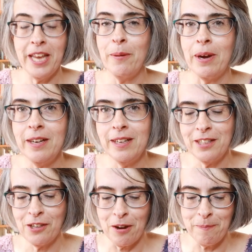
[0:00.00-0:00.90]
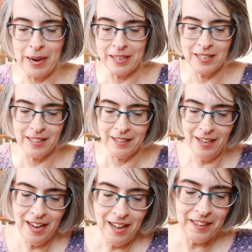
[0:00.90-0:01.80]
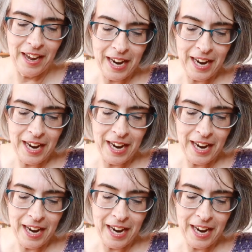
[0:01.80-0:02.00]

Anyway, let's go back to that.